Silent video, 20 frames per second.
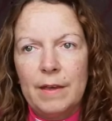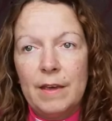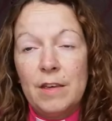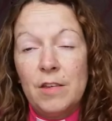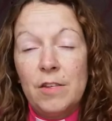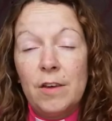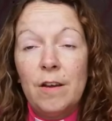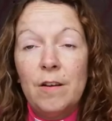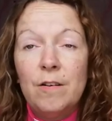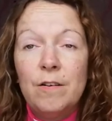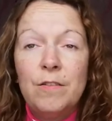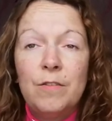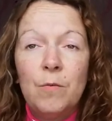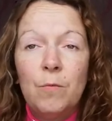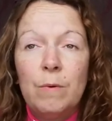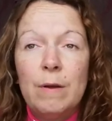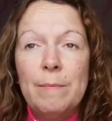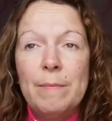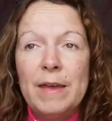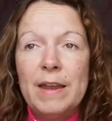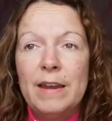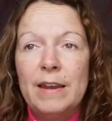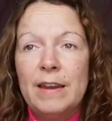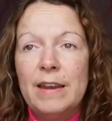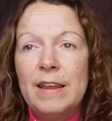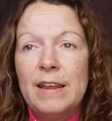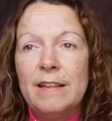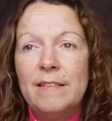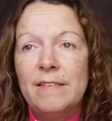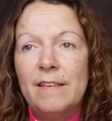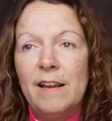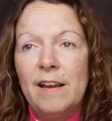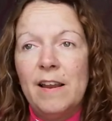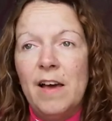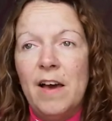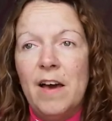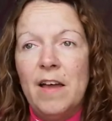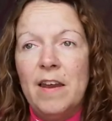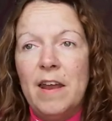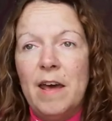He showed that women need to
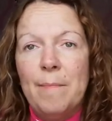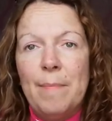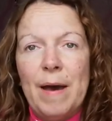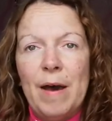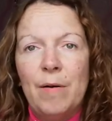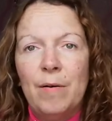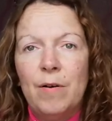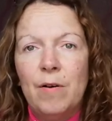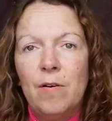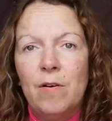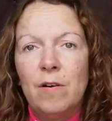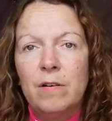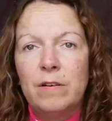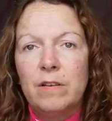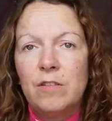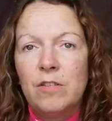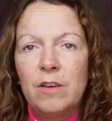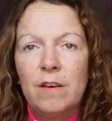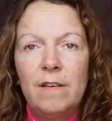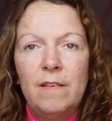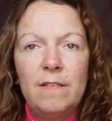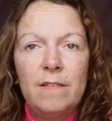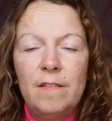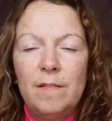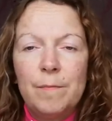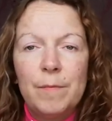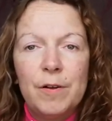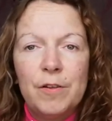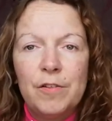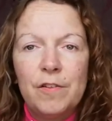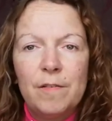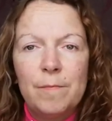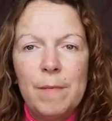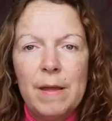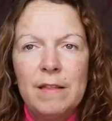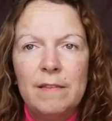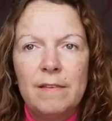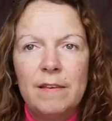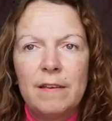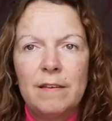learn about God just as much as
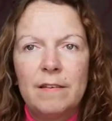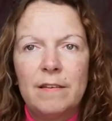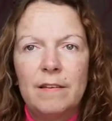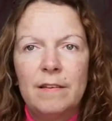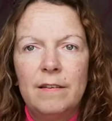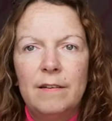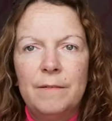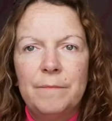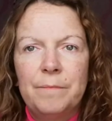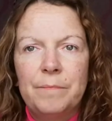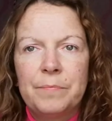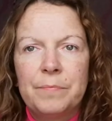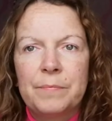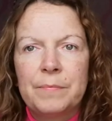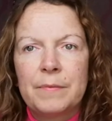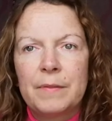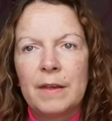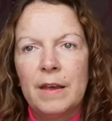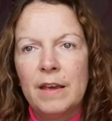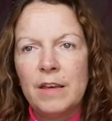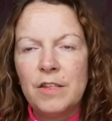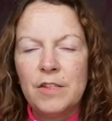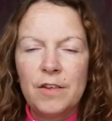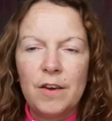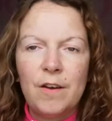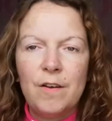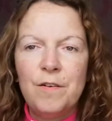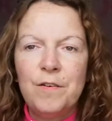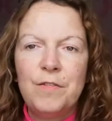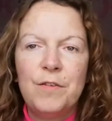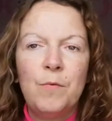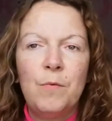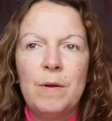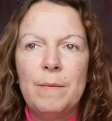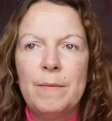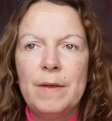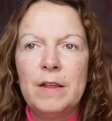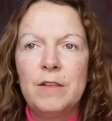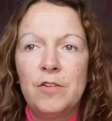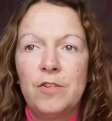men did. He showed that
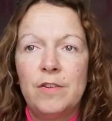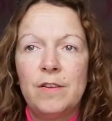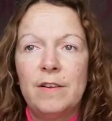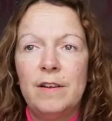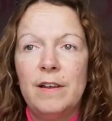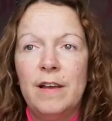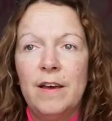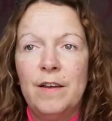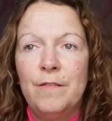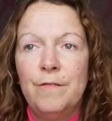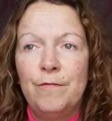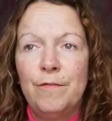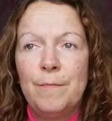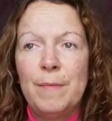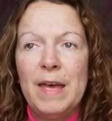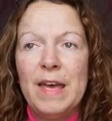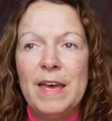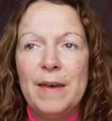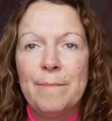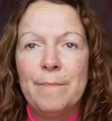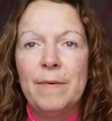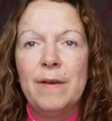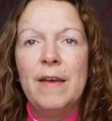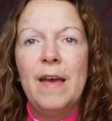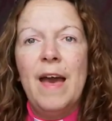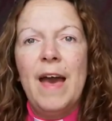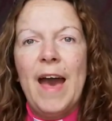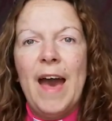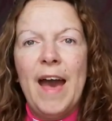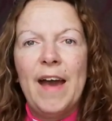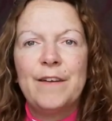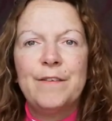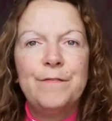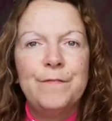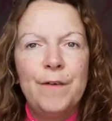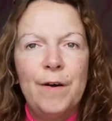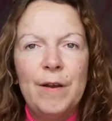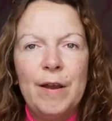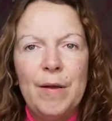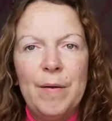women should learn from him and
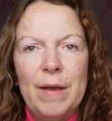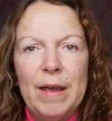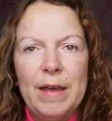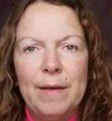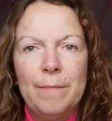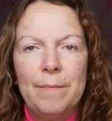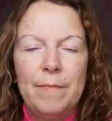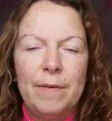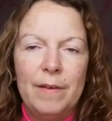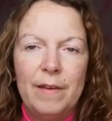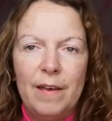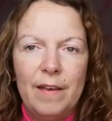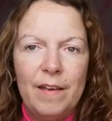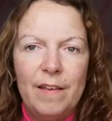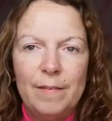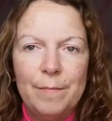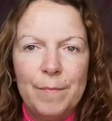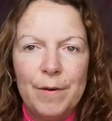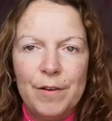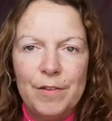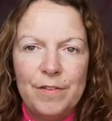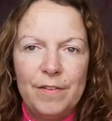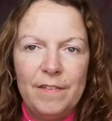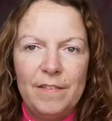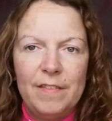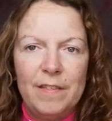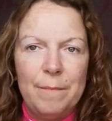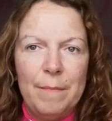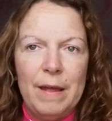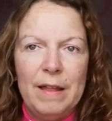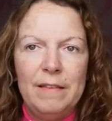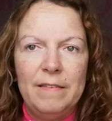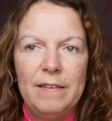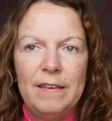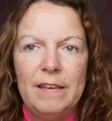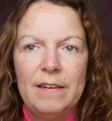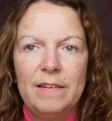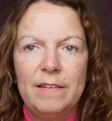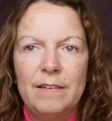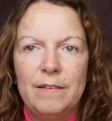follow him as much as the men
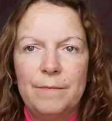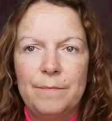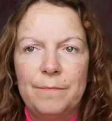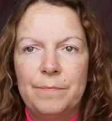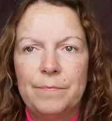did.